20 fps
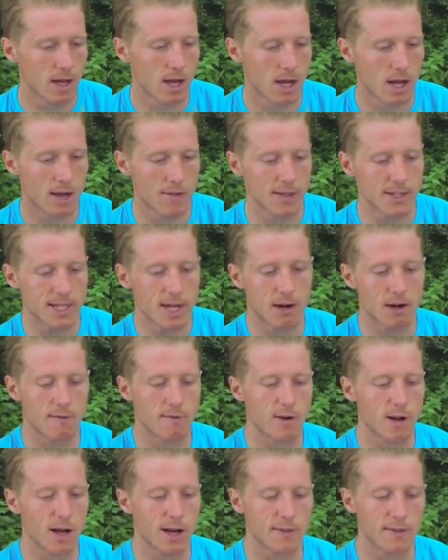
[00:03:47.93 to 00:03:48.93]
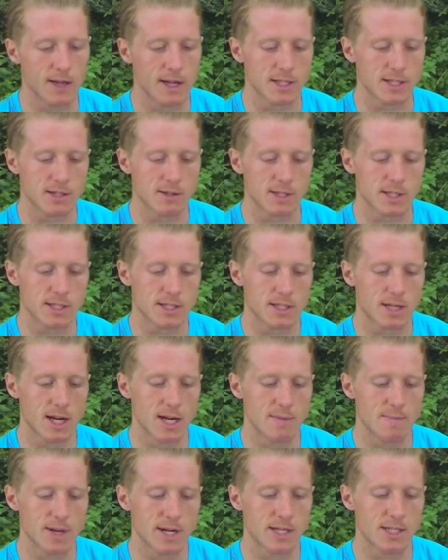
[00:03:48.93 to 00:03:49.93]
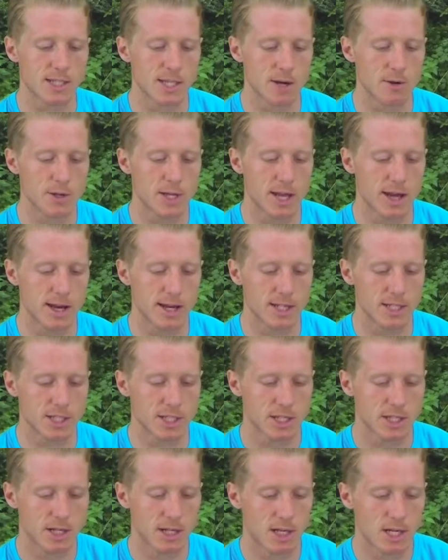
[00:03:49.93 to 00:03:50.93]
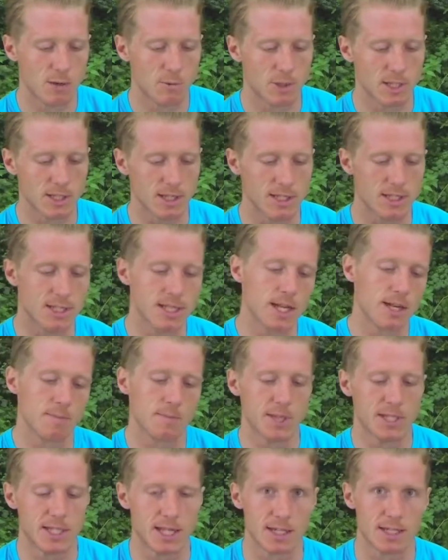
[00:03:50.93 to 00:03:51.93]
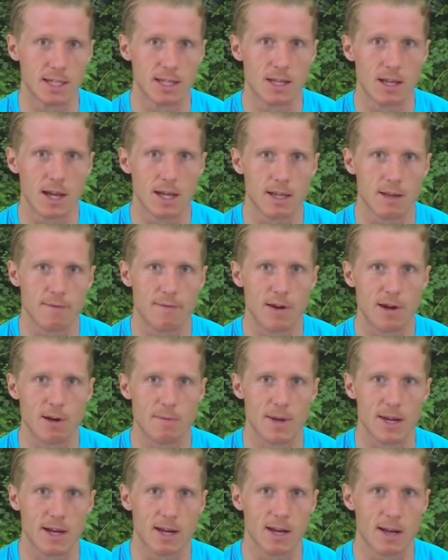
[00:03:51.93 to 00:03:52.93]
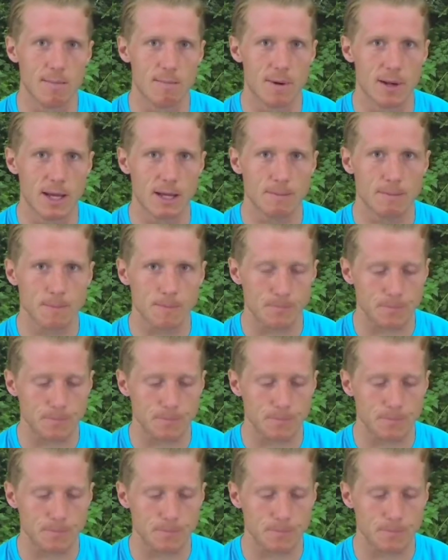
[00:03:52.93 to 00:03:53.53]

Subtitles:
The Terrafly, I think, has got a slightly bigger toe cage, which I didn't particularly like. It felt a bit clumpy.